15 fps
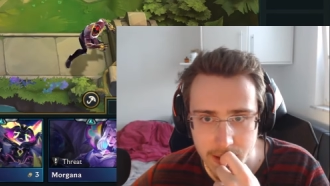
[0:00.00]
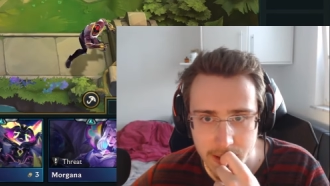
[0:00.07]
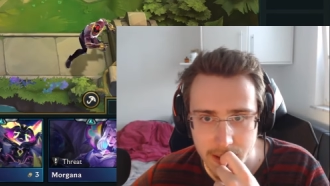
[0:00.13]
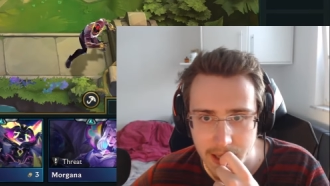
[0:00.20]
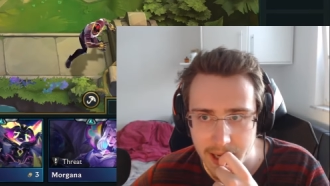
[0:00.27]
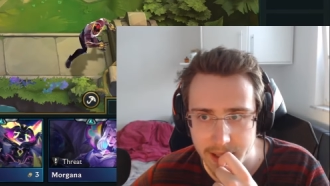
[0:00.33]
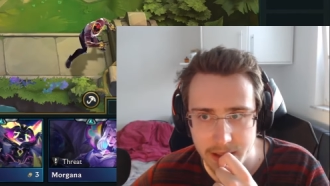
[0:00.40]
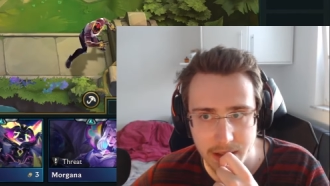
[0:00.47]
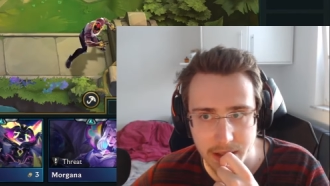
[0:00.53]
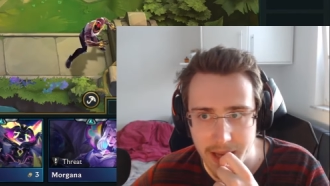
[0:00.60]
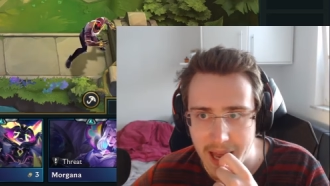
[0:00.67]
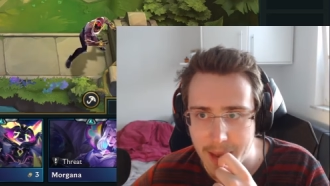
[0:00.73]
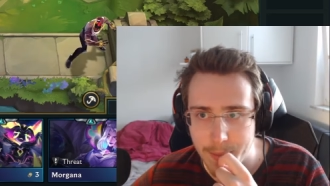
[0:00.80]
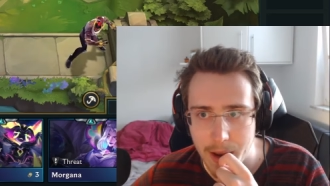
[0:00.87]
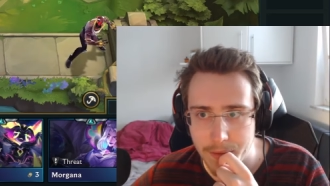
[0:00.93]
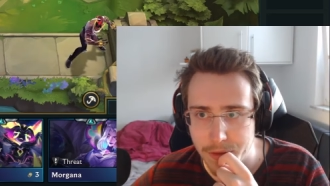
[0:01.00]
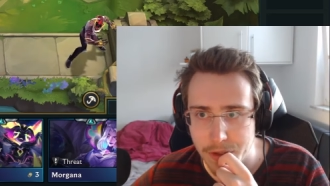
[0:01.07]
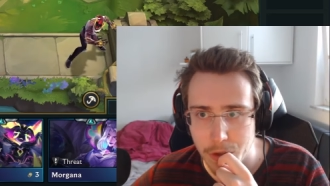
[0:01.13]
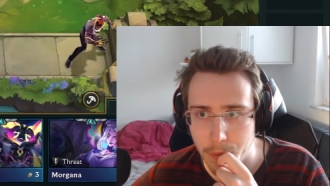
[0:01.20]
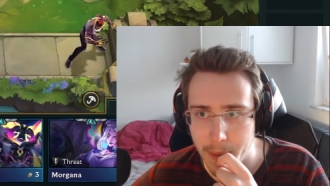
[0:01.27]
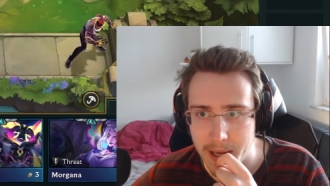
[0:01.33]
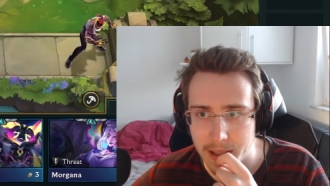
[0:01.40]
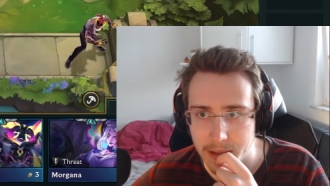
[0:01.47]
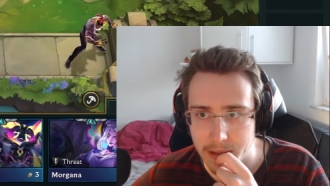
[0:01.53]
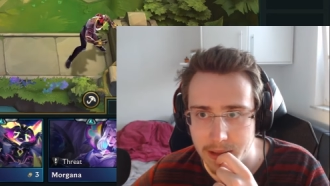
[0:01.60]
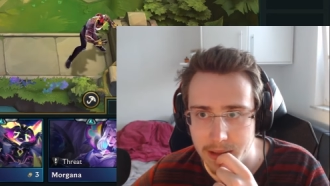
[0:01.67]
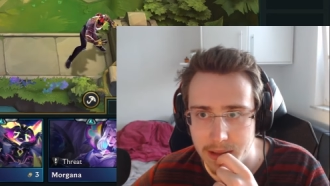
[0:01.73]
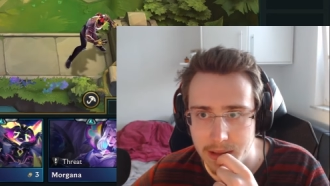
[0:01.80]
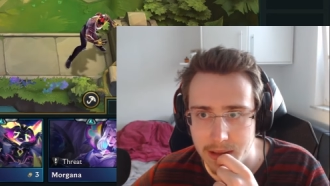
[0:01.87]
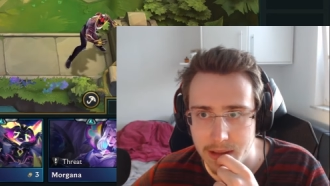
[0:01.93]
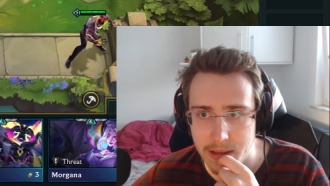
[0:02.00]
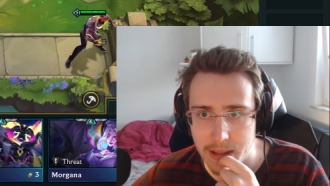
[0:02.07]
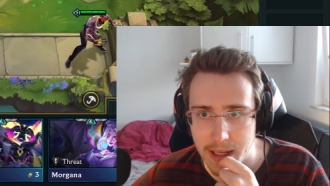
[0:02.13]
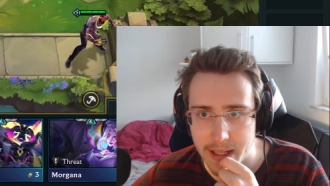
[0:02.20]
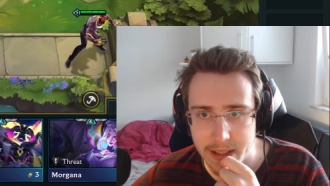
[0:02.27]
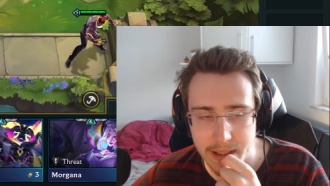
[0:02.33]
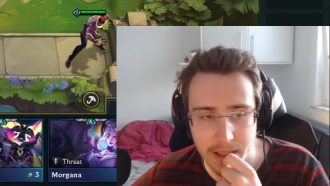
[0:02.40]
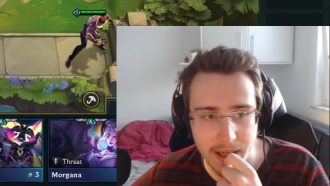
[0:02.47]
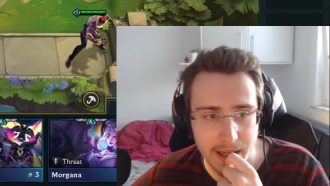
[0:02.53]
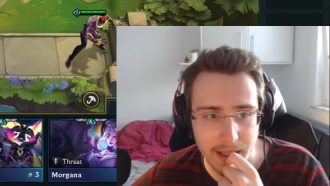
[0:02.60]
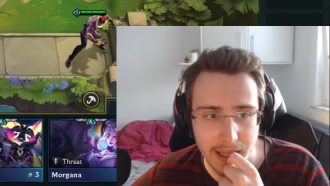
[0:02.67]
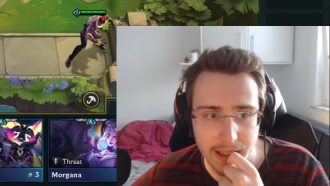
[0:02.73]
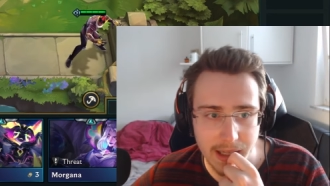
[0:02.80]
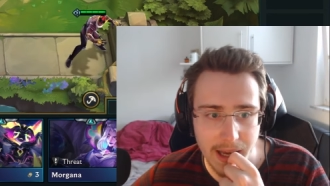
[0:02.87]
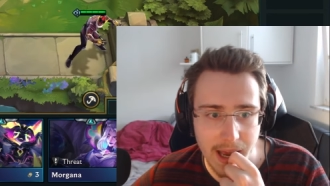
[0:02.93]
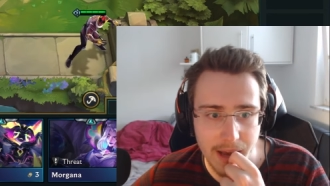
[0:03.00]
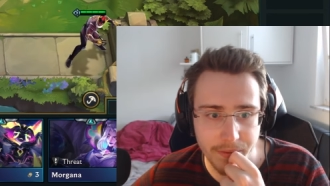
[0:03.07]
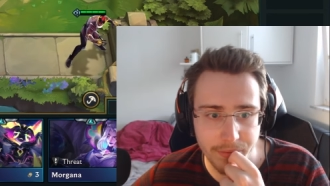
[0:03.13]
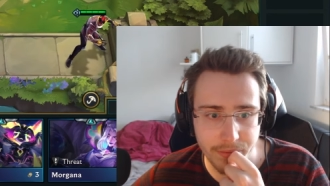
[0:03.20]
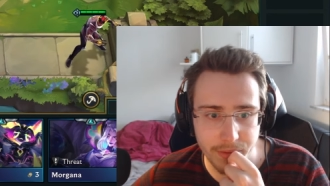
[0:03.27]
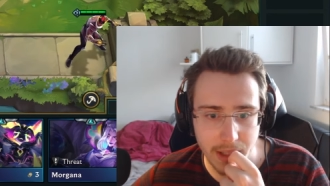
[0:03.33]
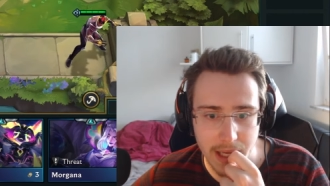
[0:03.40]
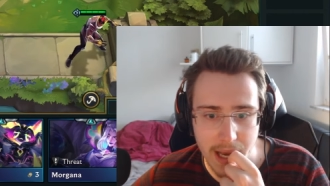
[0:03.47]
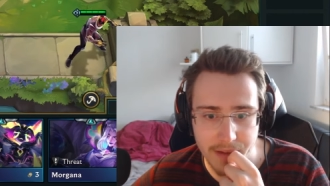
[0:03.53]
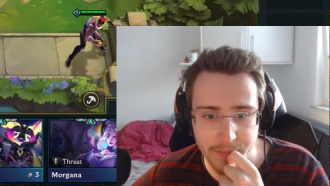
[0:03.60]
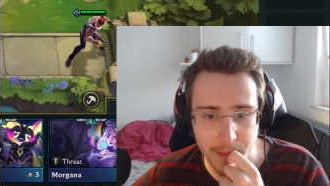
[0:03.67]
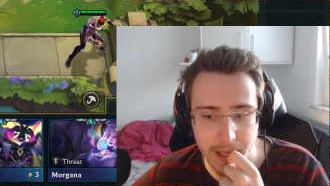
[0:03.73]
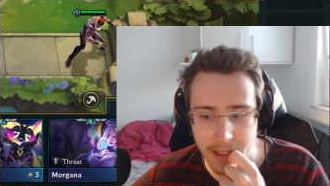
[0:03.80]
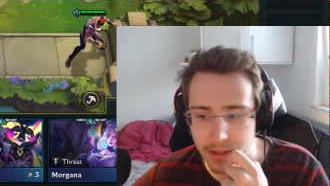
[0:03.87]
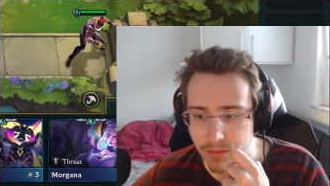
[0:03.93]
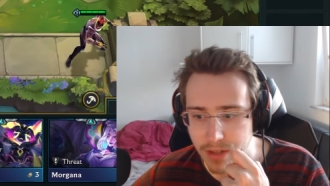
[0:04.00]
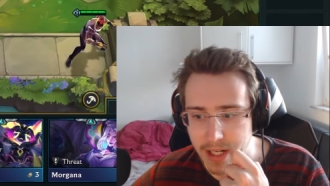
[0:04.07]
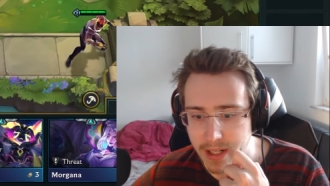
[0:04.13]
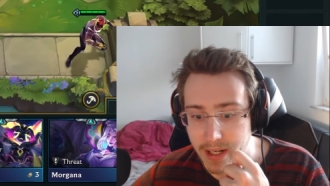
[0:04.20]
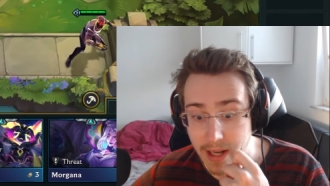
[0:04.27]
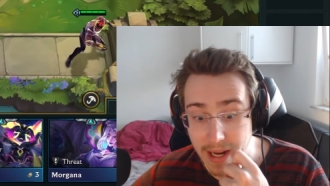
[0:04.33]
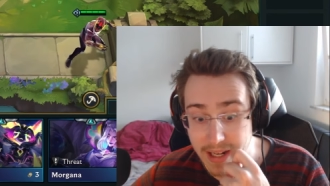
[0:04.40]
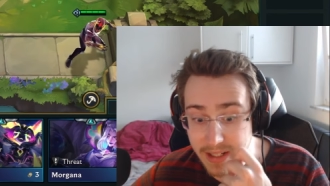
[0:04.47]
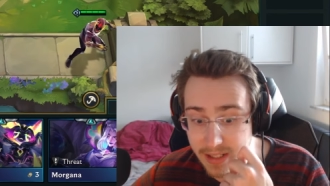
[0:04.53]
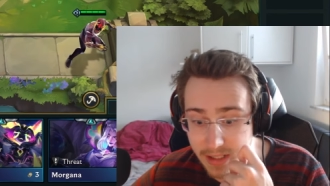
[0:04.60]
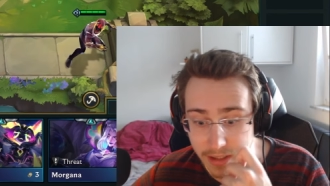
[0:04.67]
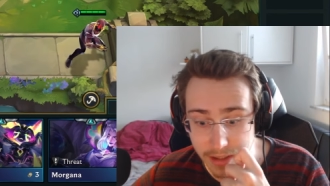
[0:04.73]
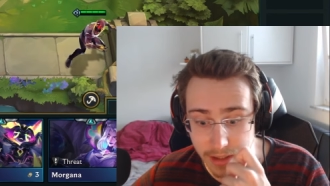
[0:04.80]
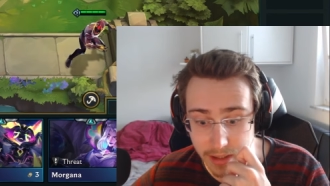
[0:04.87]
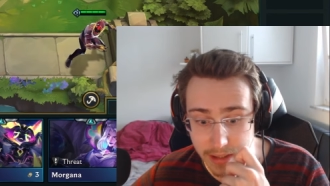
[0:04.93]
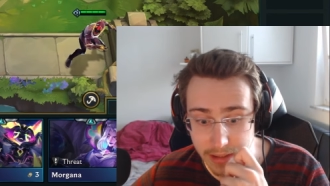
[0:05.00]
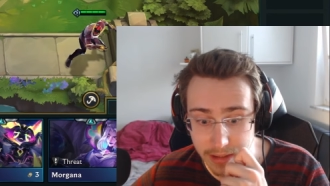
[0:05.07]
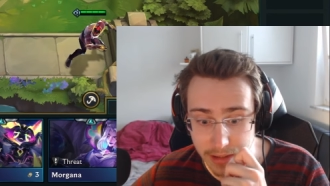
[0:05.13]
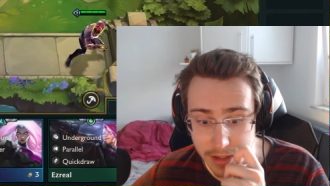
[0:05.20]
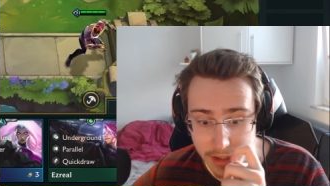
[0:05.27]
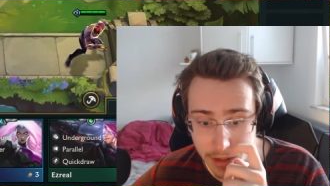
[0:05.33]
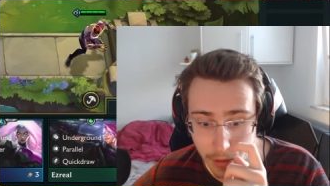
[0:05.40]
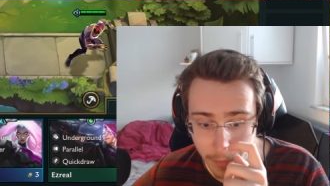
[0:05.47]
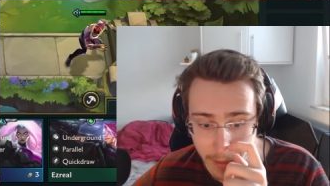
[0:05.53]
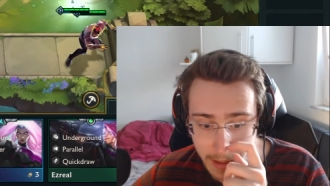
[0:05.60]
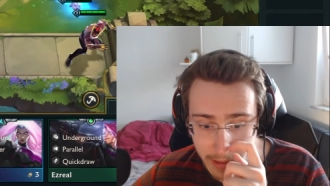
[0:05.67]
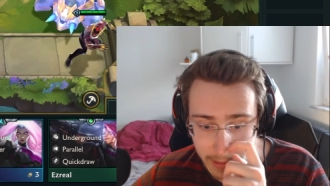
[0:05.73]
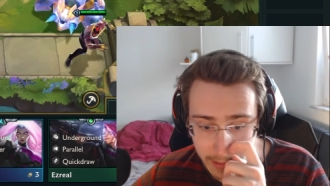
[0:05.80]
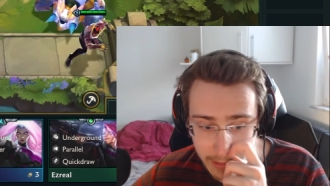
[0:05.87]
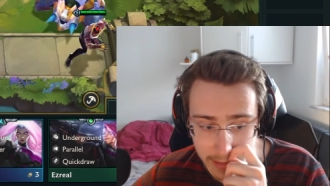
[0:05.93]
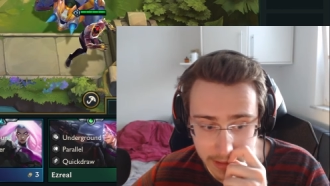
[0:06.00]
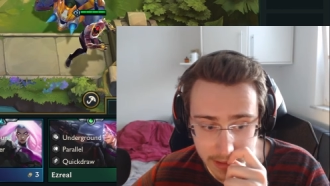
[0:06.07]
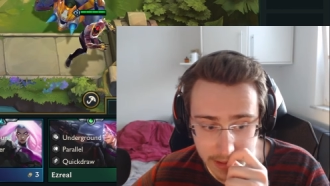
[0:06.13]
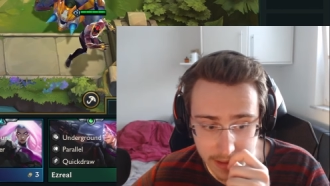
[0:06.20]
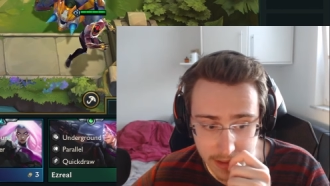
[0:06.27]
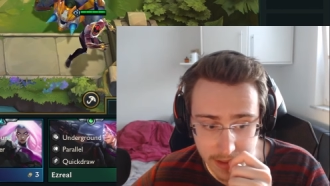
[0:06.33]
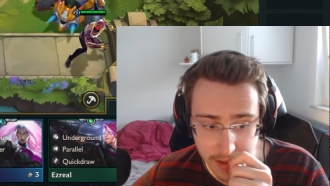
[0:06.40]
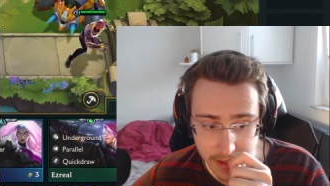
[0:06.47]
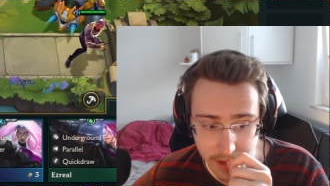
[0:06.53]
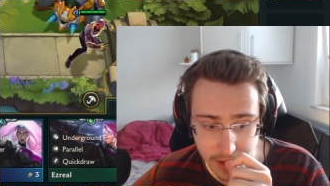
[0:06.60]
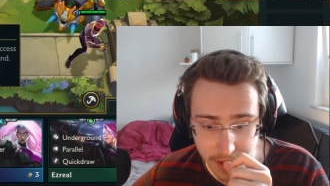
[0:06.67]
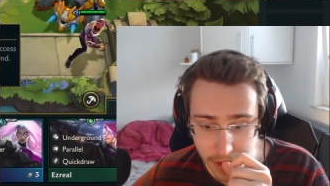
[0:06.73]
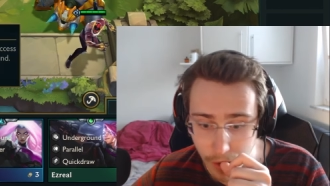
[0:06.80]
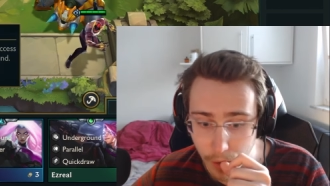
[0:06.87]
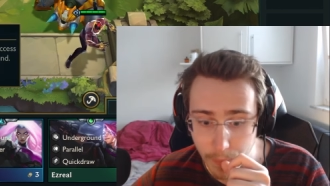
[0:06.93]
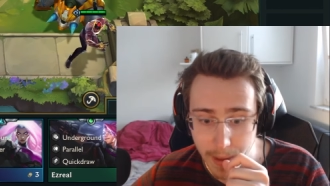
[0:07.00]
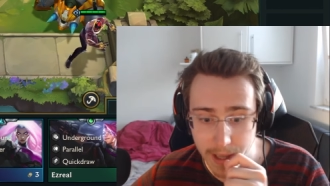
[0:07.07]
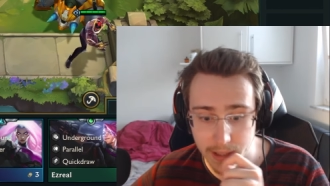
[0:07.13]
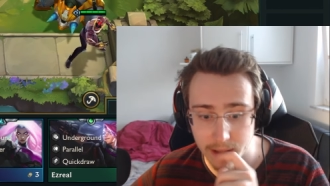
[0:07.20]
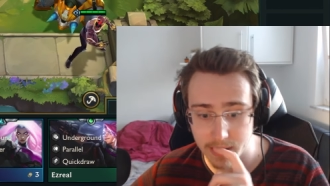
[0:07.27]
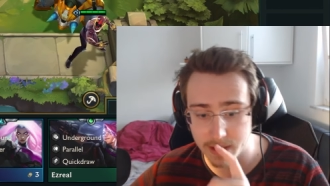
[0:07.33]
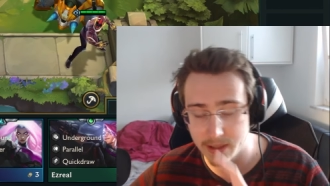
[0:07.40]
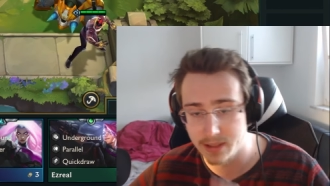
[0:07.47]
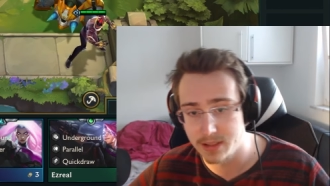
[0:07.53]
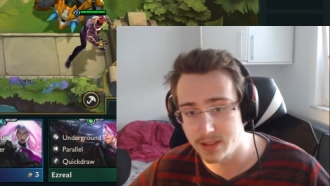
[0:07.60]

I need an MF so badly. I need an. Like I have. I have make it rain. I, I need it. I need it so badly so badly.